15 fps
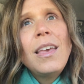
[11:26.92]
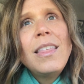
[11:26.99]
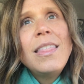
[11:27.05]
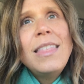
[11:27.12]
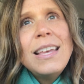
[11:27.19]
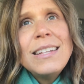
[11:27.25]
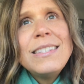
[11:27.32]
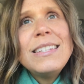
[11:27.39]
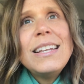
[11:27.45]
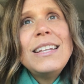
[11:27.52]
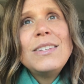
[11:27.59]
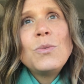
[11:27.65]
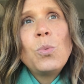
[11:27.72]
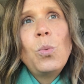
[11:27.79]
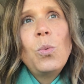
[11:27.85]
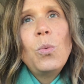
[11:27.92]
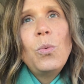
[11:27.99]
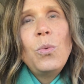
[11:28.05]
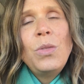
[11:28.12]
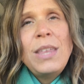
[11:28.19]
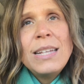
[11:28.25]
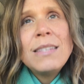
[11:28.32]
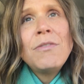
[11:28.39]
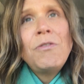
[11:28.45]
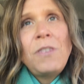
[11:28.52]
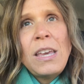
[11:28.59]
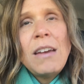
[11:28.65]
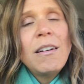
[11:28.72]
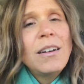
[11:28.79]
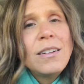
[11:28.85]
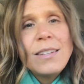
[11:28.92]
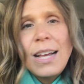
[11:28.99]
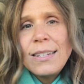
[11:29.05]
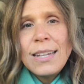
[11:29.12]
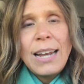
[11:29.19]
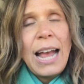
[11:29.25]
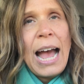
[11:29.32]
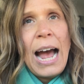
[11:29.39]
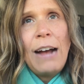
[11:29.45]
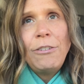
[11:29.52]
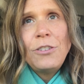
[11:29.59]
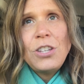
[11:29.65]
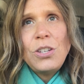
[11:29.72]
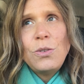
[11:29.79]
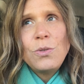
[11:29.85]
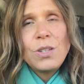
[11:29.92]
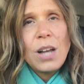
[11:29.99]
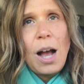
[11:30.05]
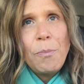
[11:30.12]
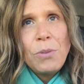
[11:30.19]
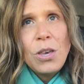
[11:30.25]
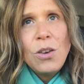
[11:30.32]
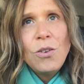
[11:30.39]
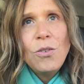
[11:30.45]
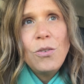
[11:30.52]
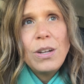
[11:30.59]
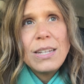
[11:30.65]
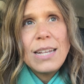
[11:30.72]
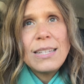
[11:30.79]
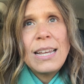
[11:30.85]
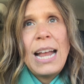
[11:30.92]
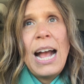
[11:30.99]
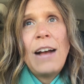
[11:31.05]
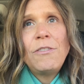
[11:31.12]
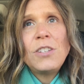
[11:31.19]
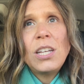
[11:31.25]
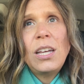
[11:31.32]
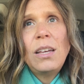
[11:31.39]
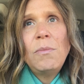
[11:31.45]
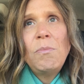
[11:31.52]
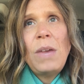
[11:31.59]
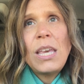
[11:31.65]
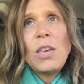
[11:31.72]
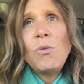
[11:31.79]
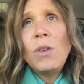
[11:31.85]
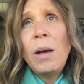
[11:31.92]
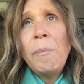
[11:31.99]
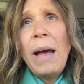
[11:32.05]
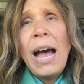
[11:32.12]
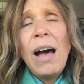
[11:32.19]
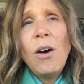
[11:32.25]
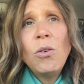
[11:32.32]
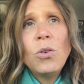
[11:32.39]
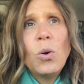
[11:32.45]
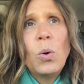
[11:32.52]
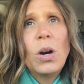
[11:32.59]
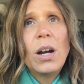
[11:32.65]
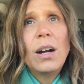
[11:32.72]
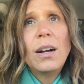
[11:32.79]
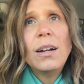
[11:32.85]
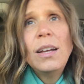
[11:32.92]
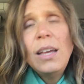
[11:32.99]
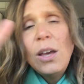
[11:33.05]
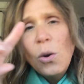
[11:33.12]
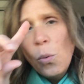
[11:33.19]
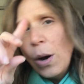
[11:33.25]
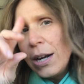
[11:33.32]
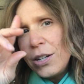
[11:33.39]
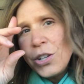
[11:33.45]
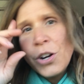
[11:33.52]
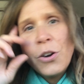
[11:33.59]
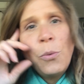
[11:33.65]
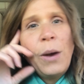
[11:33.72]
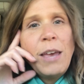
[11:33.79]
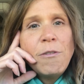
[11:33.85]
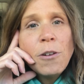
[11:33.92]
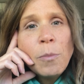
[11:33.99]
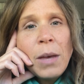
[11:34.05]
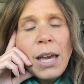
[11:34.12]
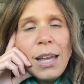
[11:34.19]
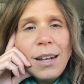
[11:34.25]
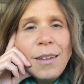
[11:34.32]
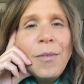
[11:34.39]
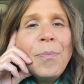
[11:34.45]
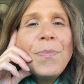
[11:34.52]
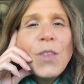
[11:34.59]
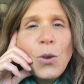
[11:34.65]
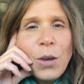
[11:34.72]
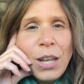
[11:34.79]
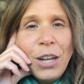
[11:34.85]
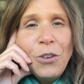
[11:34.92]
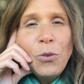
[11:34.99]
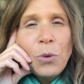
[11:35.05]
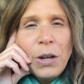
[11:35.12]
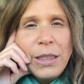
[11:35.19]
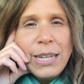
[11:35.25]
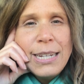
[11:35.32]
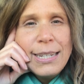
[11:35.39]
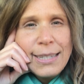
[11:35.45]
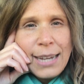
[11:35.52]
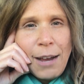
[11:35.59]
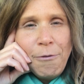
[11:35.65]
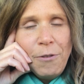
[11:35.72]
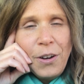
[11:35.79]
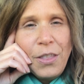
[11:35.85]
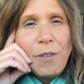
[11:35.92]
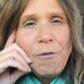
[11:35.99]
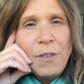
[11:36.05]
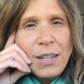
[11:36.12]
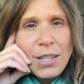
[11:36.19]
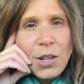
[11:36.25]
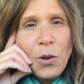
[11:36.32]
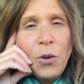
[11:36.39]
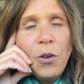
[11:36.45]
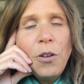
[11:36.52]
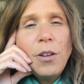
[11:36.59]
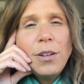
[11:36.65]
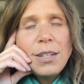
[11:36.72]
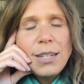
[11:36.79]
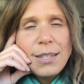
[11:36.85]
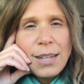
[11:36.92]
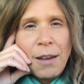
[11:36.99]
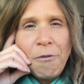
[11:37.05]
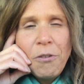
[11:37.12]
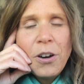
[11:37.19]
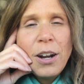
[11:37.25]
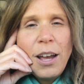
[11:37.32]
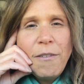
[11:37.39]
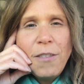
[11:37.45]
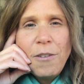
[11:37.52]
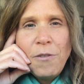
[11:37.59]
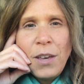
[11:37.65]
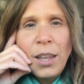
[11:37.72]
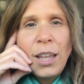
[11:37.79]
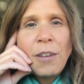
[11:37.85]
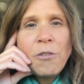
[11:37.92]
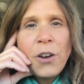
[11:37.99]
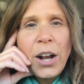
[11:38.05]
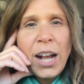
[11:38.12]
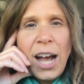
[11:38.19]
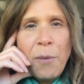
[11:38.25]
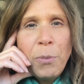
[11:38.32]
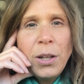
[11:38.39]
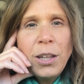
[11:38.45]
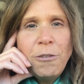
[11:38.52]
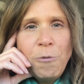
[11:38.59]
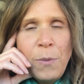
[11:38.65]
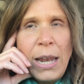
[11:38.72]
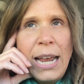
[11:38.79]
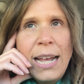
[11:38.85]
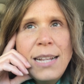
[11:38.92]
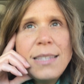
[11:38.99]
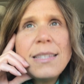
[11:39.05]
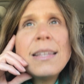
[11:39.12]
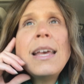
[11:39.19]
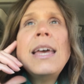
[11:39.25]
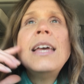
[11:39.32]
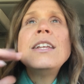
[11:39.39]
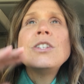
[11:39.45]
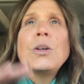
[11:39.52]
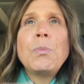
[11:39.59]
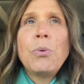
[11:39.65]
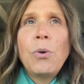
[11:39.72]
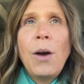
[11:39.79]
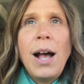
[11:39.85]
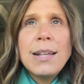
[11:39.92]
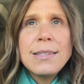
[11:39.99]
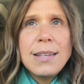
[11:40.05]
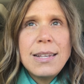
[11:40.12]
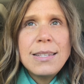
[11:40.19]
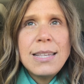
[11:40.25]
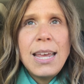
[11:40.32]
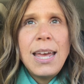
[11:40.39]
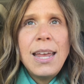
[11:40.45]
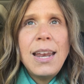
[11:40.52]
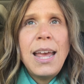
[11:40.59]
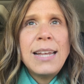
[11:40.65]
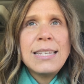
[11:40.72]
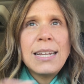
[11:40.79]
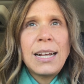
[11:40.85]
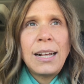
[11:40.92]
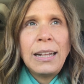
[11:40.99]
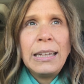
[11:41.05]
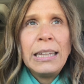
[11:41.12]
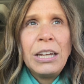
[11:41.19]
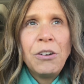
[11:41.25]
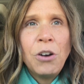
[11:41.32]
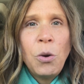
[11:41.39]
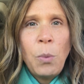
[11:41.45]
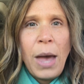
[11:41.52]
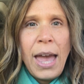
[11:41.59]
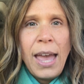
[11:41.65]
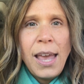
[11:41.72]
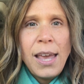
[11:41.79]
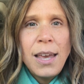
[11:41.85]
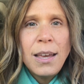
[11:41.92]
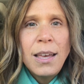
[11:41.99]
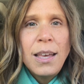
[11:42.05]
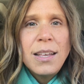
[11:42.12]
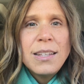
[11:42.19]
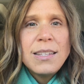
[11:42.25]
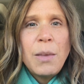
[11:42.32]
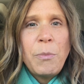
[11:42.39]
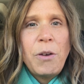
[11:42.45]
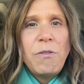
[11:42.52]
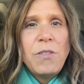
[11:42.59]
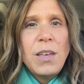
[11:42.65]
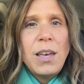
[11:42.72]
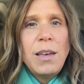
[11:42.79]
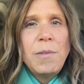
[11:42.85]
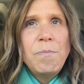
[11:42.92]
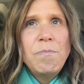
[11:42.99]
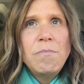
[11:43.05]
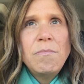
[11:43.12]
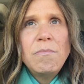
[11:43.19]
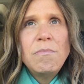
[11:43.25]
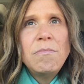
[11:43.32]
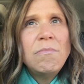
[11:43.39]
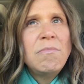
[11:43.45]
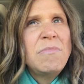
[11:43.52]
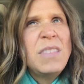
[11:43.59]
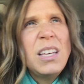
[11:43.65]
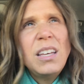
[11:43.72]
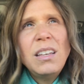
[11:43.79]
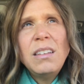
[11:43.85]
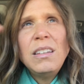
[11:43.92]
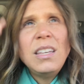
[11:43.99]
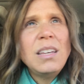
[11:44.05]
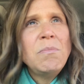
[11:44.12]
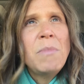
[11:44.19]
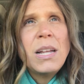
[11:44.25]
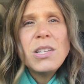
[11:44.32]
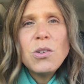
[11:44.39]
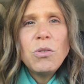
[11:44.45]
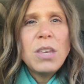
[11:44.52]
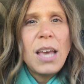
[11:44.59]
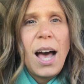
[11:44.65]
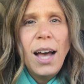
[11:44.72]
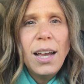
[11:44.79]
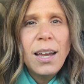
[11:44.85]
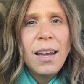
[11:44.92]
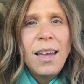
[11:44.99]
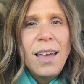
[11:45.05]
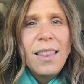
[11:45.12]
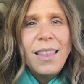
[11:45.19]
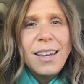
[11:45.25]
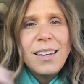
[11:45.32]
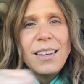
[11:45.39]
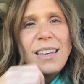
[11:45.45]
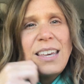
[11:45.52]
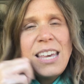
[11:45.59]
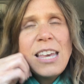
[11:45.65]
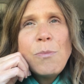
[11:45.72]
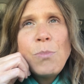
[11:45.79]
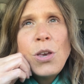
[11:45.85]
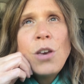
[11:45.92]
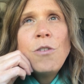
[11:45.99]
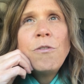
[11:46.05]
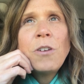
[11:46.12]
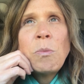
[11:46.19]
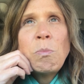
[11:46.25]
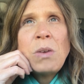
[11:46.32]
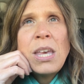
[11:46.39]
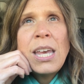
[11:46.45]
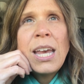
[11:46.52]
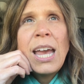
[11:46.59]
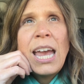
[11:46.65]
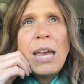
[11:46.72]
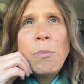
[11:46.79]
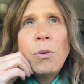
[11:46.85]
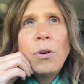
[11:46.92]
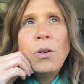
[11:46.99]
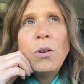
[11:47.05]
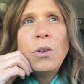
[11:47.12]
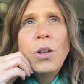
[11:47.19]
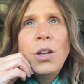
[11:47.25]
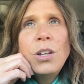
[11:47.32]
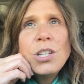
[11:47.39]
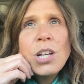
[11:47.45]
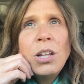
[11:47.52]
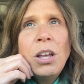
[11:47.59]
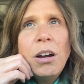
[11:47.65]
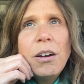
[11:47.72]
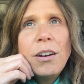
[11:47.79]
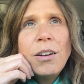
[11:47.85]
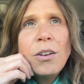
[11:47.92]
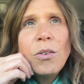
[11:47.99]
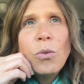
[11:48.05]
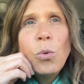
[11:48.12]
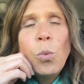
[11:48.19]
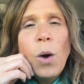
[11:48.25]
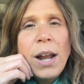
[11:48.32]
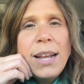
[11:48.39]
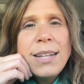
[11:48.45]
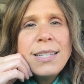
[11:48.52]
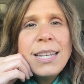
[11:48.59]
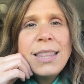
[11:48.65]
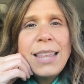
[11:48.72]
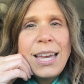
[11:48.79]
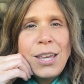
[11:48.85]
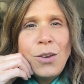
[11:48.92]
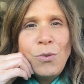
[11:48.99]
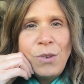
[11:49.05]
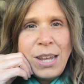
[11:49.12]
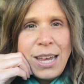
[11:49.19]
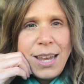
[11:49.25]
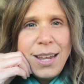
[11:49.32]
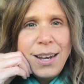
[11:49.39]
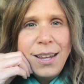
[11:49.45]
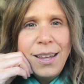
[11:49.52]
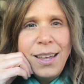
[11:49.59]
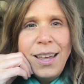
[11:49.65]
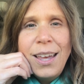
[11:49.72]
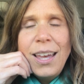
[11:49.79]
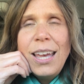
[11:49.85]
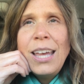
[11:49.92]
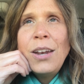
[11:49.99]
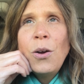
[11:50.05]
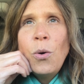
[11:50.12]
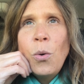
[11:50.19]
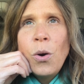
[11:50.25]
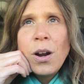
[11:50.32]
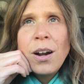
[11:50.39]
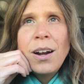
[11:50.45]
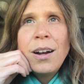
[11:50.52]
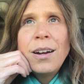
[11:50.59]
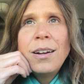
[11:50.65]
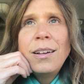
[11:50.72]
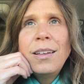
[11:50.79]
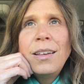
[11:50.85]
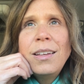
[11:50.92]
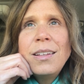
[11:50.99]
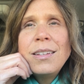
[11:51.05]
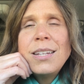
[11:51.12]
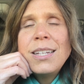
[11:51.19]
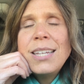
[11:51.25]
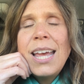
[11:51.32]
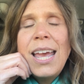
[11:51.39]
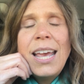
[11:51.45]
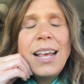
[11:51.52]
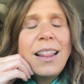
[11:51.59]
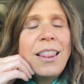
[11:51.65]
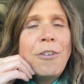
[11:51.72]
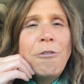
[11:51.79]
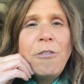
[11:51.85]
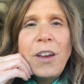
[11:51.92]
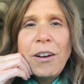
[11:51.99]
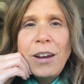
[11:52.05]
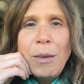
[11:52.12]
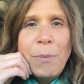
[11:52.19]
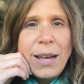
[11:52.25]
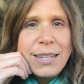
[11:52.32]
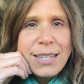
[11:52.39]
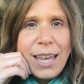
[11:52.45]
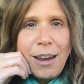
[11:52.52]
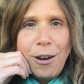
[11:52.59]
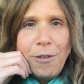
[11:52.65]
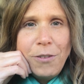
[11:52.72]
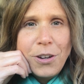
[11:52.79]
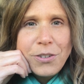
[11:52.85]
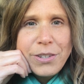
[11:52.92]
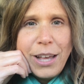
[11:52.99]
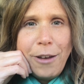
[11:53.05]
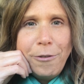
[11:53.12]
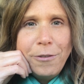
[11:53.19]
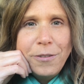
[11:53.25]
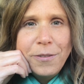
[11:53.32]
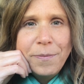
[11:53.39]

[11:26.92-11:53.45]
This fear doesn't have to stop you. It doesn't have to make you numb out or want to turn away from it. You can endure the discomfort, the physical discomfort of the feeling for a couple of minutes to process it and to clear away some of the mental yuck that could keep you from being able to learn what is it that you need in order to take the very best care of yourself.